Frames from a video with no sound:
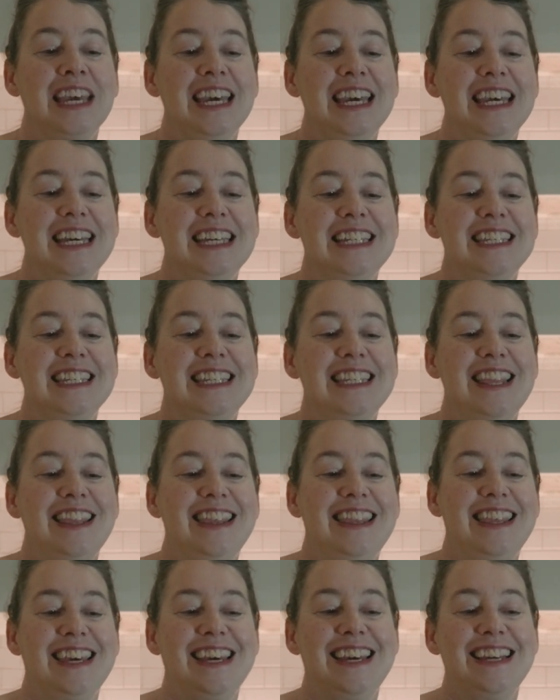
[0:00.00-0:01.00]
is
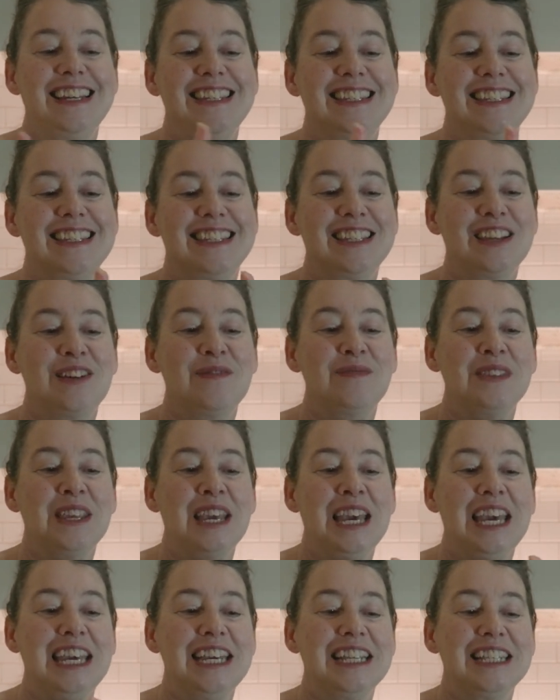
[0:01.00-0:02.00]
this.
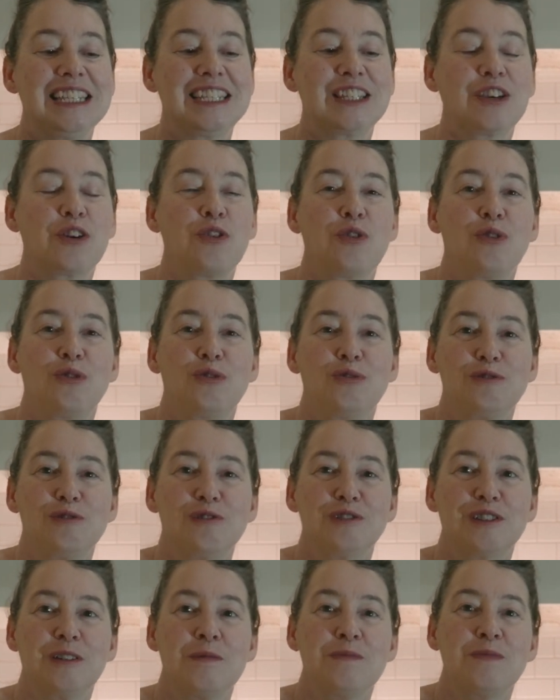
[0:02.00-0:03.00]
It's
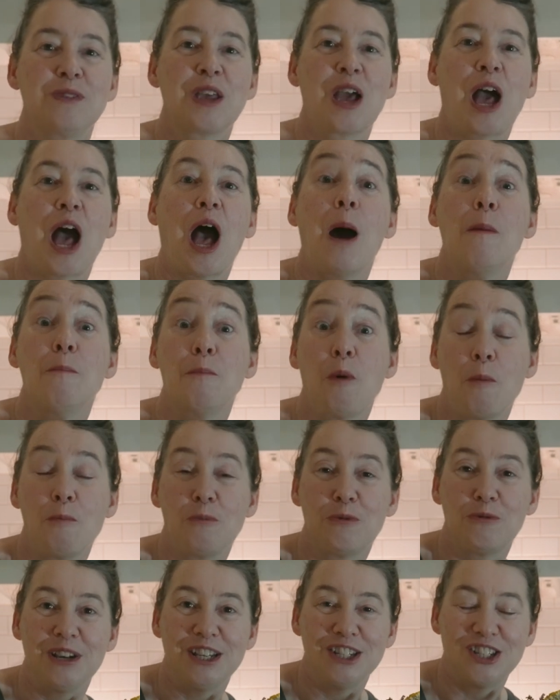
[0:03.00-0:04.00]
called
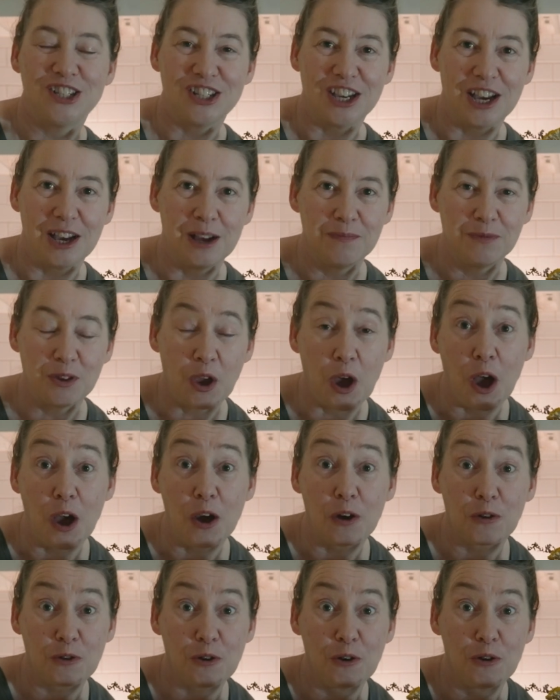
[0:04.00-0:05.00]
MONTBRETIA
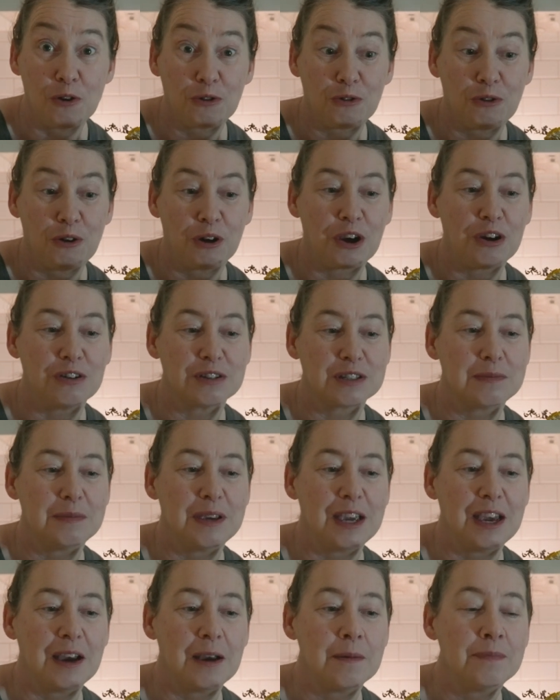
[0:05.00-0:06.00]
or
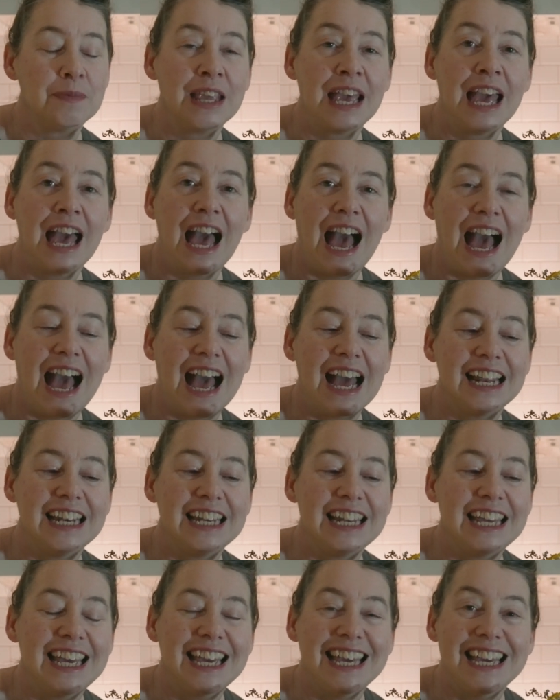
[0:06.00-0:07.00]
CROCOSMIA,
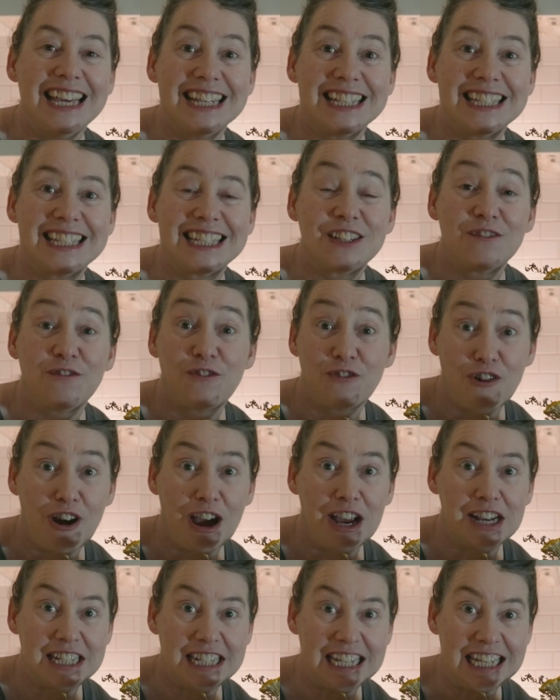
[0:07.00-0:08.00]
and its
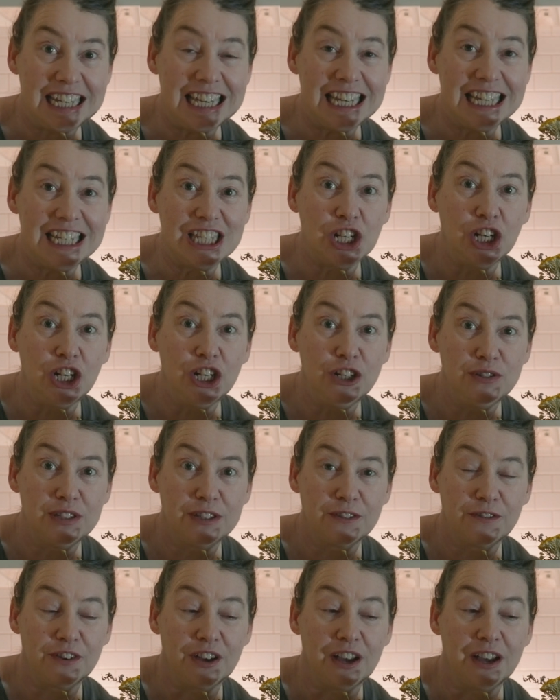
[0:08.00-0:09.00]
variety is
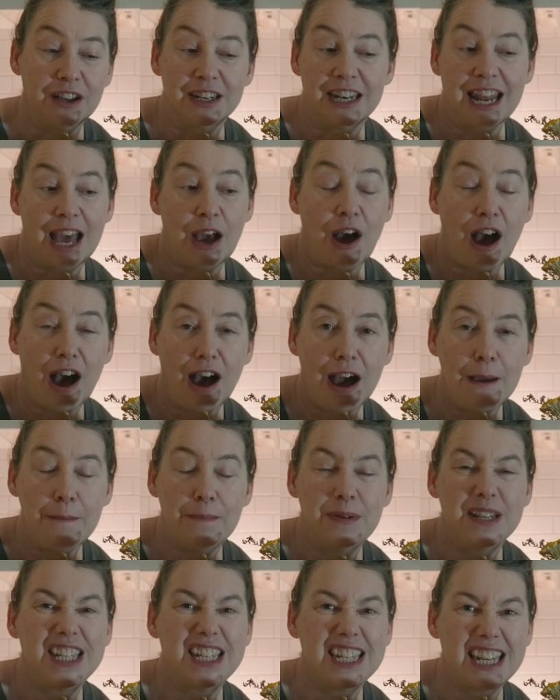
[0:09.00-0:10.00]
Lucifer. Now, I
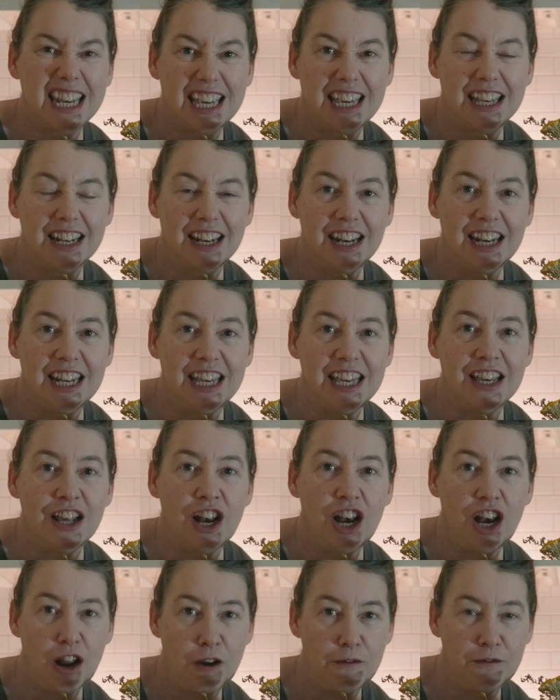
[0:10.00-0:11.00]
particularly
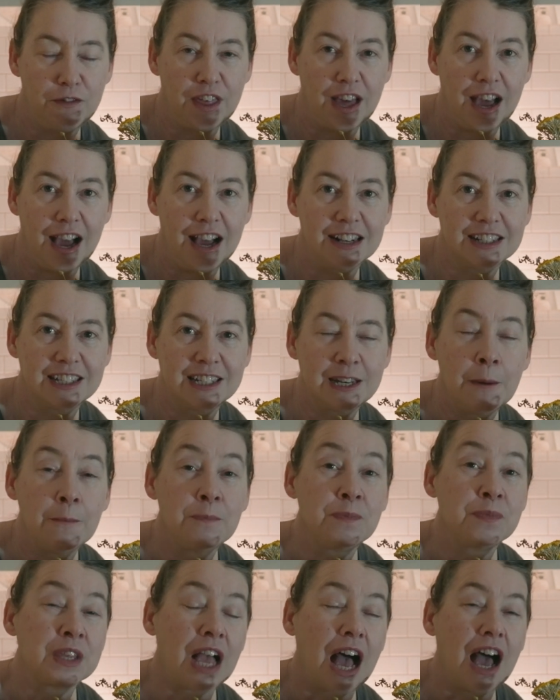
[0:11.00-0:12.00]
love that.
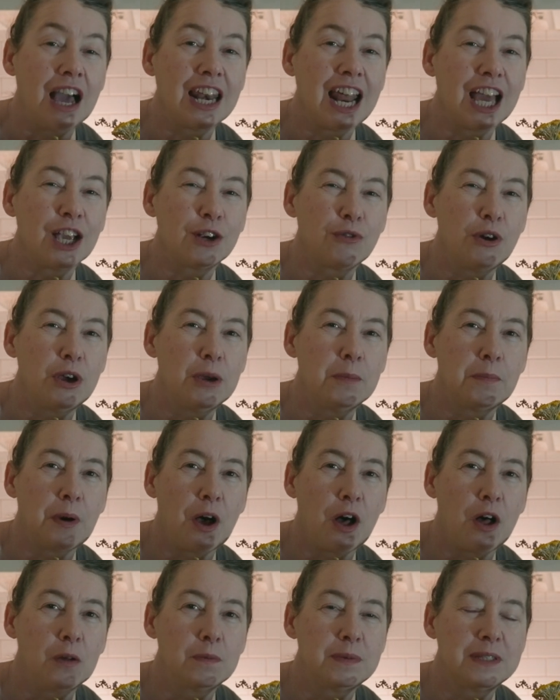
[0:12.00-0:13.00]
I like growing
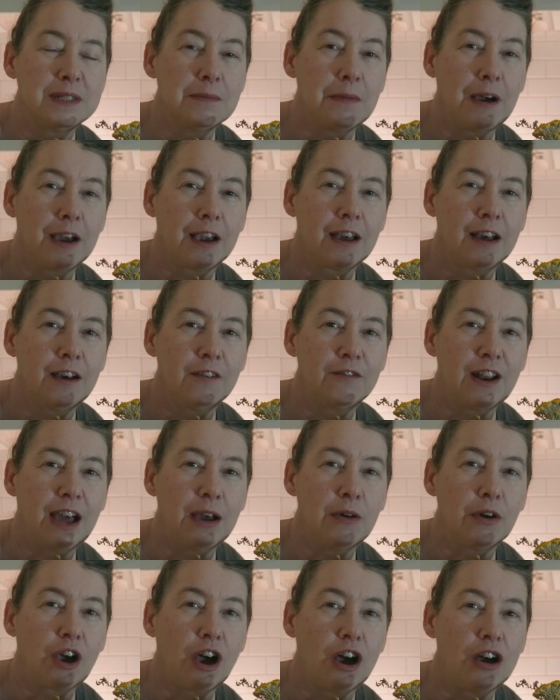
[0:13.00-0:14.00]
bulbs in my cut
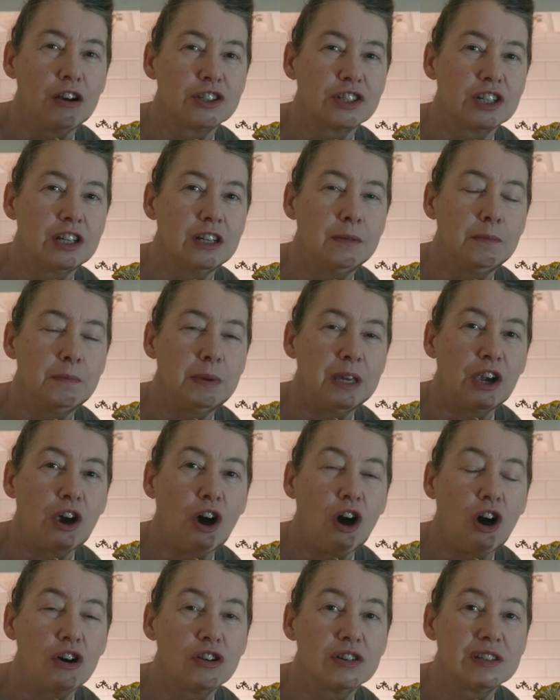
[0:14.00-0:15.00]
flower garden
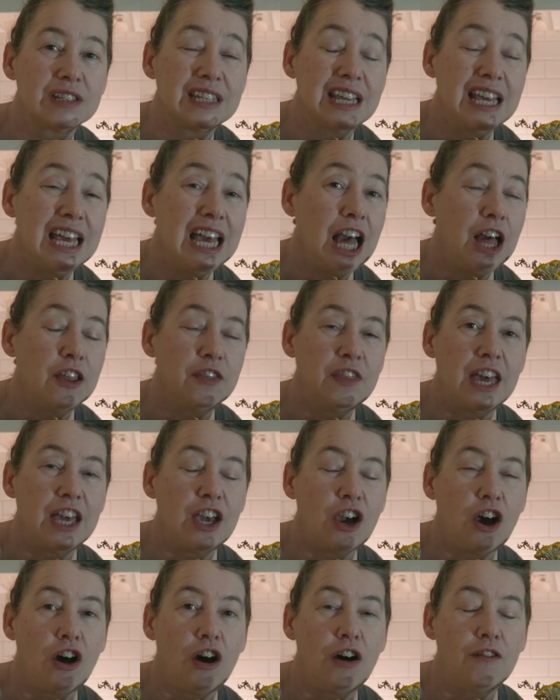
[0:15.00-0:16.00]
because they
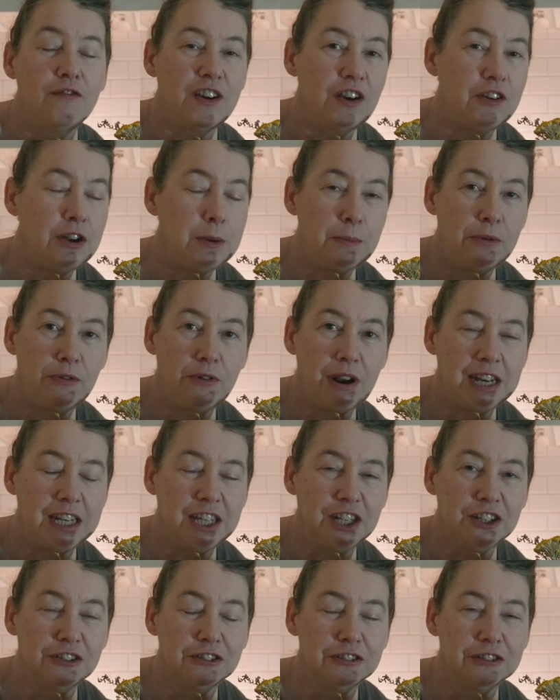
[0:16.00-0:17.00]
are very
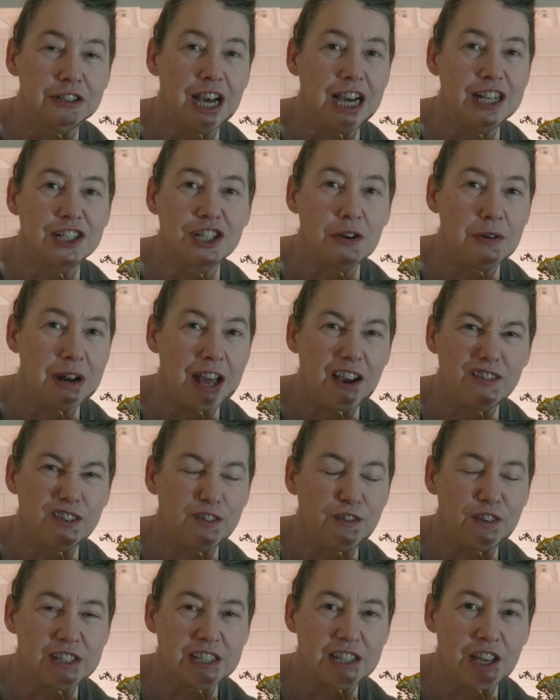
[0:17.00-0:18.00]
perennial. I don't have to
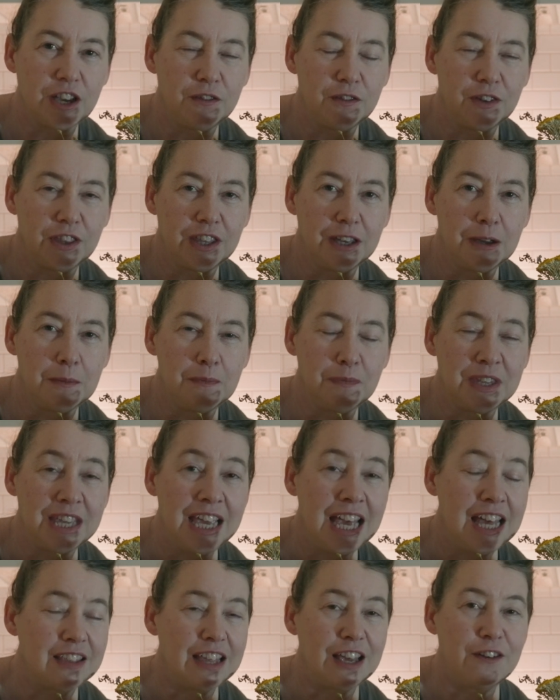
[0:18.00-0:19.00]
fuss over them.
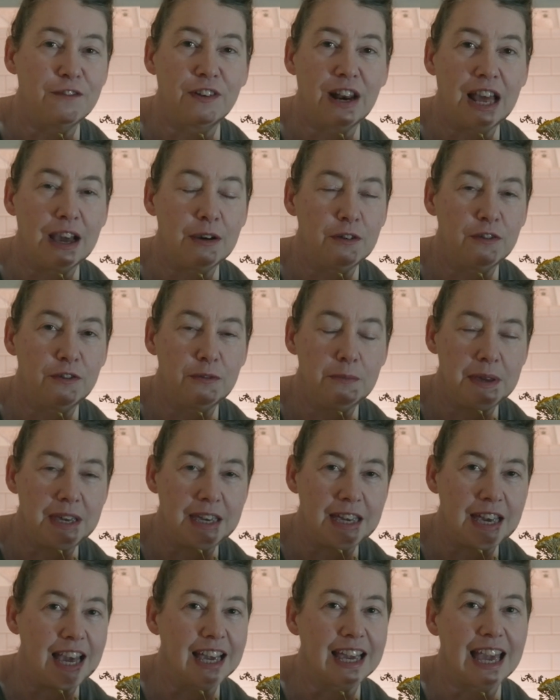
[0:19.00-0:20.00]
They flower for
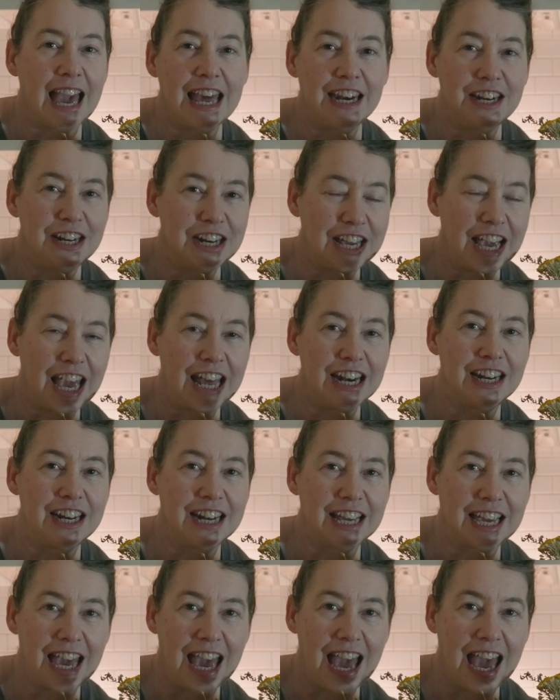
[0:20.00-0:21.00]
me again and again and
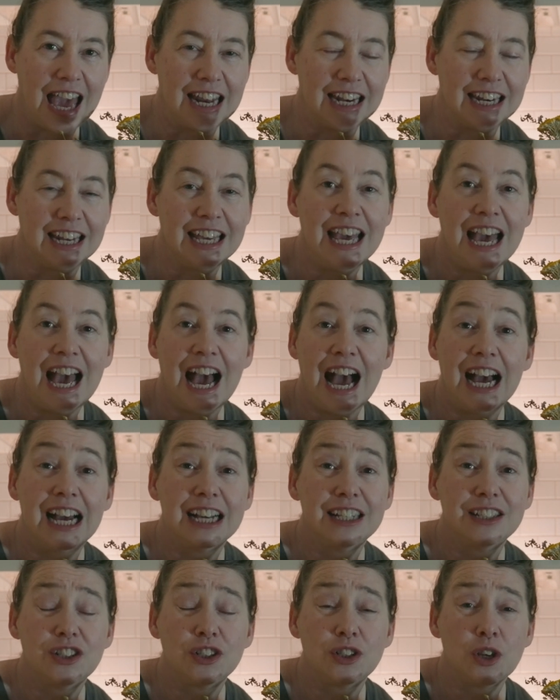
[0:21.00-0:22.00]
again.
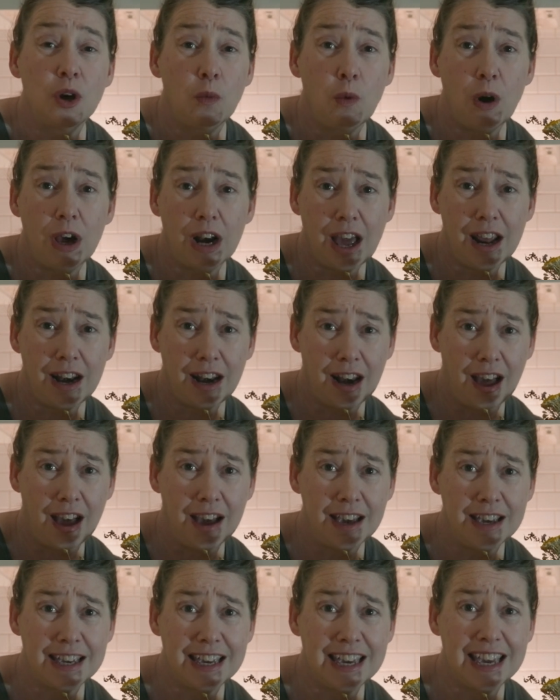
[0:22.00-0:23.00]
And while I
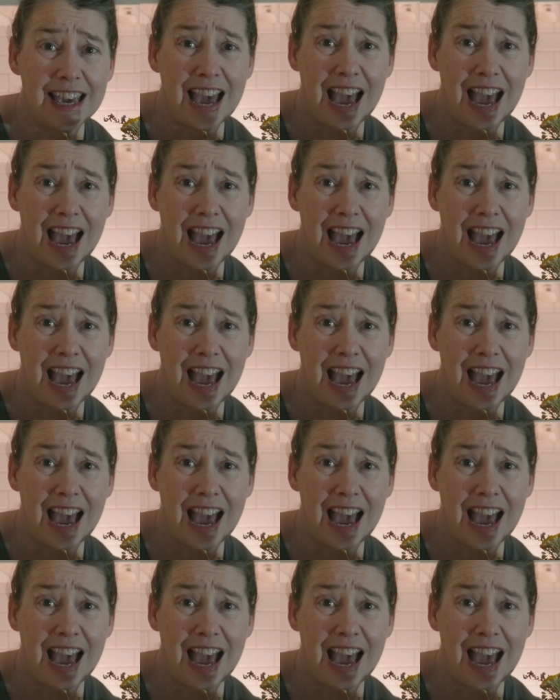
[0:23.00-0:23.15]
like